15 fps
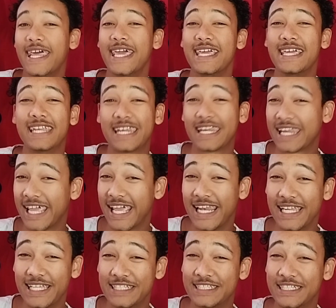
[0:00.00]
They
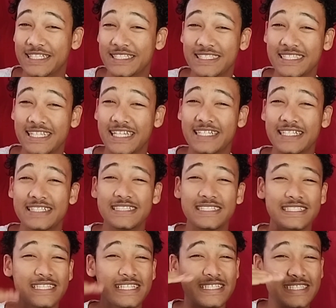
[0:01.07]
really just said,
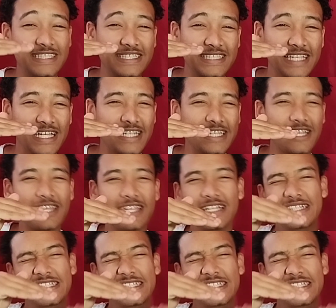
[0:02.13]
yeah, 600,